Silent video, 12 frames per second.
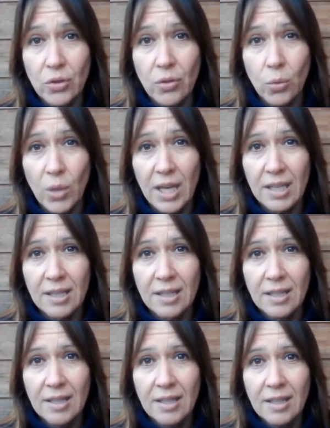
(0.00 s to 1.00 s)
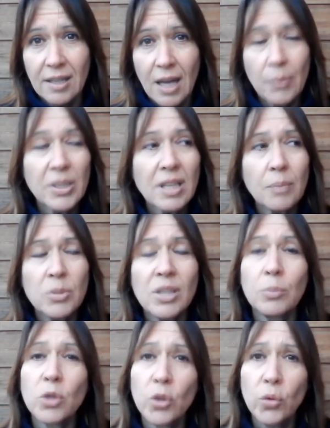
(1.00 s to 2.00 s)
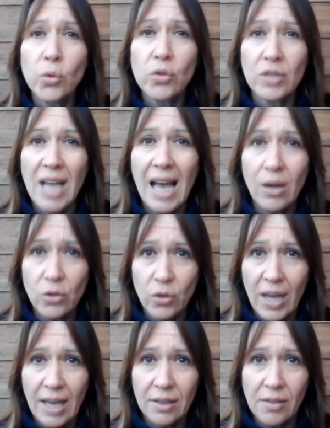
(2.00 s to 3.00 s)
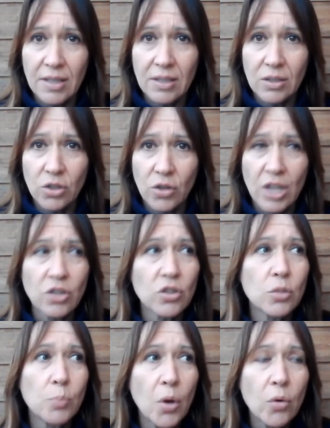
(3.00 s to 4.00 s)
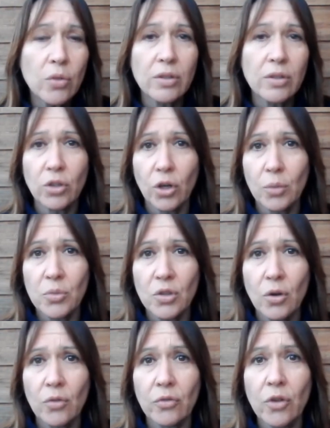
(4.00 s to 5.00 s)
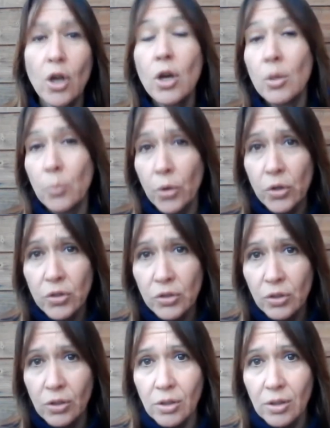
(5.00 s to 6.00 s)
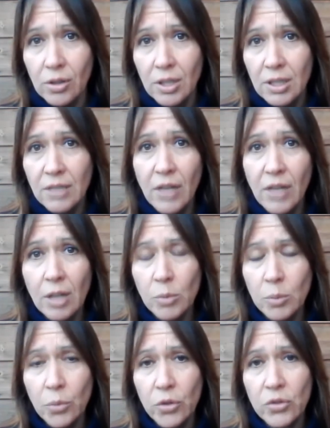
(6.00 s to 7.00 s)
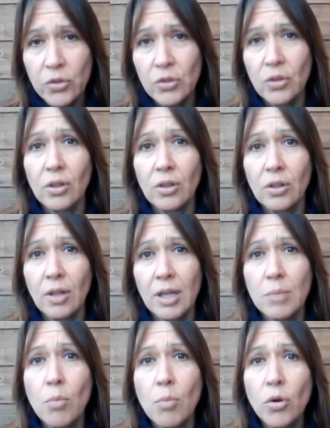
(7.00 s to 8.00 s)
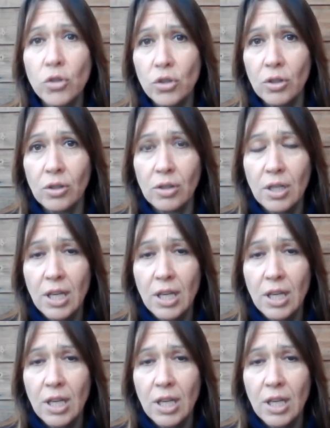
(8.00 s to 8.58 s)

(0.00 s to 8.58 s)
on the way. I picked up some tools on how to handle these situations, both in terms of personal development, personal emotional